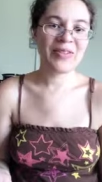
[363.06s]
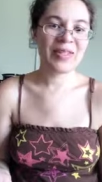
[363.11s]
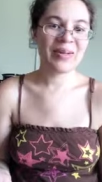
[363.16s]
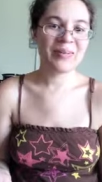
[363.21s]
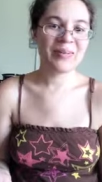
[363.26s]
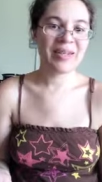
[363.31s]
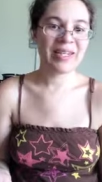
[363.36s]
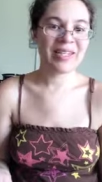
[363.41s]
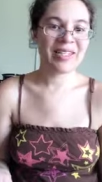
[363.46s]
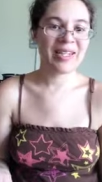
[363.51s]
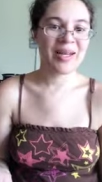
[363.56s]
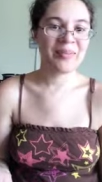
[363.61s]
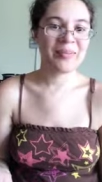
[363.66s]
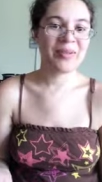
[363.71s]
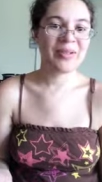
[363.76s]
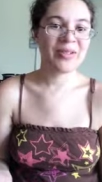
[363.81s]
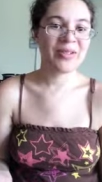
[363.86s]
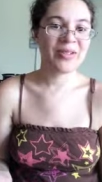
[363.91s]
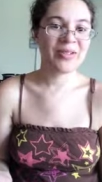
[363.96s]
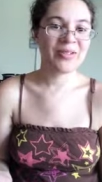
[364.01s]
get picked up
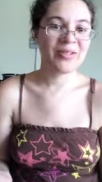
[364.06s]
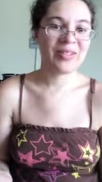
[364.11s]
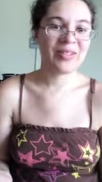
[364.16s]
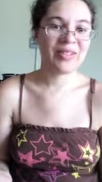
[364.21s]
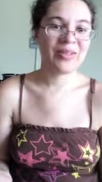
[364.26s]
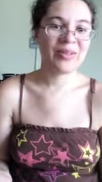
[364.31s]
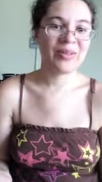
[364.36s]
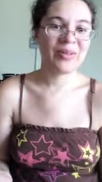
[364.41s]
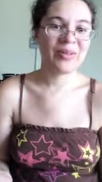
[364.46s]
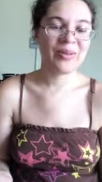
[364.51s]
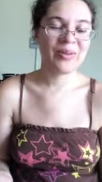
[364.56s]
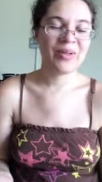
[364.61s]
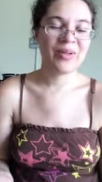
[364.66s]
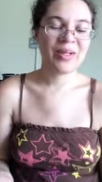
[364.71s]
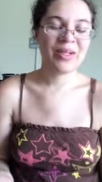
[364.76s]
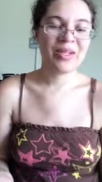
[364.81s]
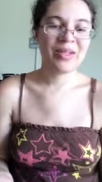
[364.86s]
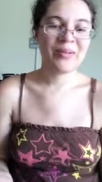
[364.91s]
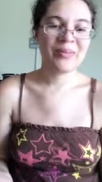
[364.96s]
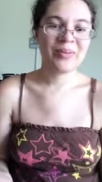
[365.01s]
and driven to
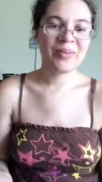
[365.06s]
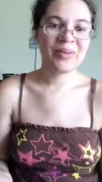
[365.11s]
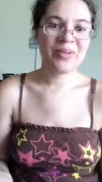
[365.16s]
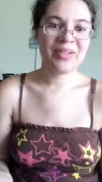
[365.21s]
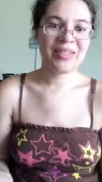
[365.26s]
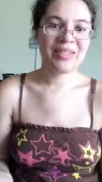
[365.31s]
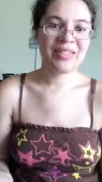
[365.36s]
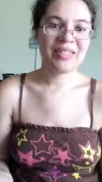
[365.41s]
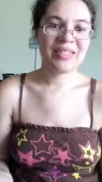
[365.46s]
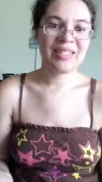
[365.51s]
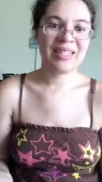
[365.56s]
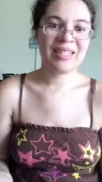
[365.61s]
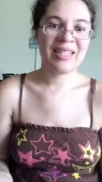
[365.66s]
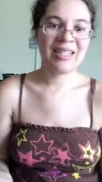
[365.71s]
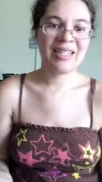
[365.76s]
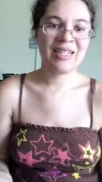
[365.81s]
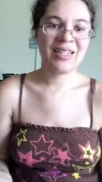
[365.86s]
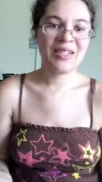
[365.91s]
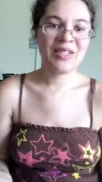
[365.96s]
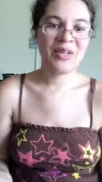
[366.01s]
prison.